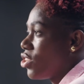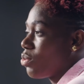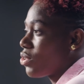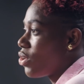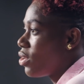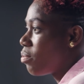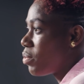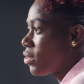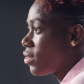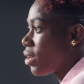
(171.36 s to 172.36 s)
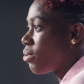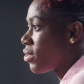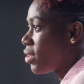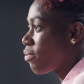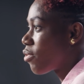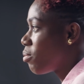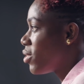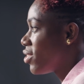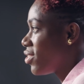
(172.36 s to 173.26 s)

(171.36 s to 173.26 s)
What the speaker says: She was the only person that was there for me.